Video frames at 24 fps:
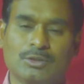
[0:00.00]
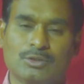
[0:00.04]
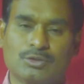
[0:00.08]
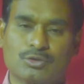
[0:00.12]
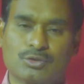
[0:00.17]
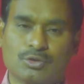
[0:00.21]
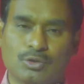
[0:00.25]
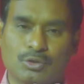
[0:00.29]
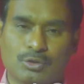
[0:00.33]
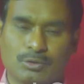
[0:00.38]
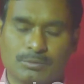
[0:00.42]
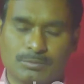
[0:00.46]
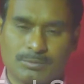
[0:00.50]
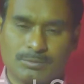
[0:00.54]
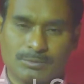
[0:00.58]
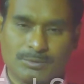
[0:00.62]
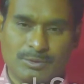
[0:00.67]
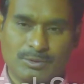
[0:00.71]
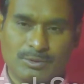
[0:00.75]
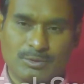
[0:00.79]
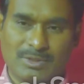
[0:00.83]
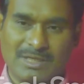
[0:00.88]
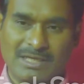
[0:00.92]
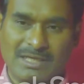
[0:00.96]
So
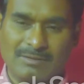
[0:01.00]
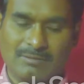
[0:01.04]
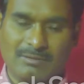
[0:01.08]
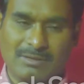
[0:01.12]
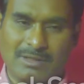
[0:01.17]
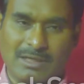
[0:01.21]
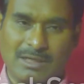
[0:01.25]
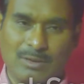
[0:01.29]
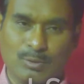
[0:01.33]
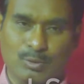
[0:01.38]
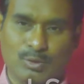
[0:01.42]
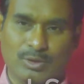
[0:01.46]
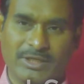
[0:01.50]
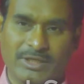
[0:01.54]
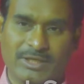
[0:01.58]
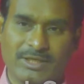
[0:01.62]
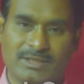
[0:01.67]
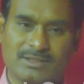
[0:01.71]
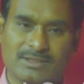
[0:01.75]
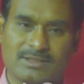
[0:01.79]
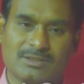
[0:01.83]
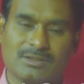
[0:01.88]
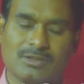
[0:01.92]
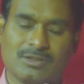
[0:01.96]
you have
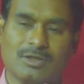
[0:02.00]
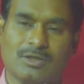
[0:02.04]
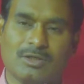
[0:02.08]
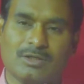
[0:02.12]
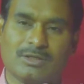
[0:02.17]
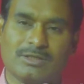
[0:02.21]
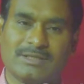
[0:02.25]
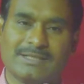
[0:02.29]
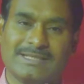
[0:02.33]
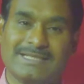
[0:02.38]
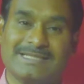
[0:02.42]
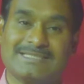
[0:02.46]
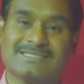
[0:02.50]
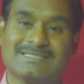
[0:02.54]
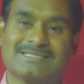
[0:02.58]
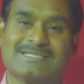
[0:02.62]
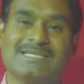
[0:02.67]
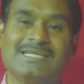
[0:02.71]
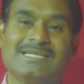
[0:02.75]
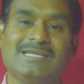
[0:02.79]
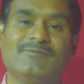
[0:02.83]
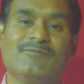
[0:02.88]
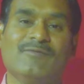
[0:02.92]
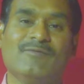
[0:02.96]
outliers or
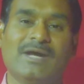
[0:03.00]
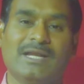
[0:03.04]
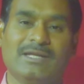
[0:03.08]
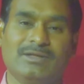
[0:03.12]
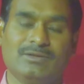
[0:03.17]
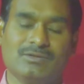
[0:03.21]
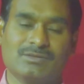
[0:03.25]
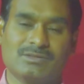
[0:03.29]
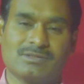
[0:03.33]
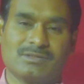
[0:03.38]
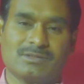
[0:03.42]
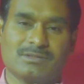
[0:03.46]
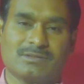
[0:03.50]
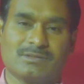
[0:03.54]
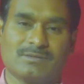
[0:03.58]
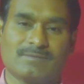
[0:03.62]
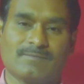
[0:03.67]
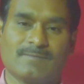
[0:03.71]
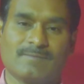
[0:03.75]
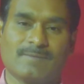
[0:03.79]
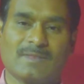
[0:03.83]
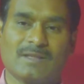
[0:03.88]
extreme values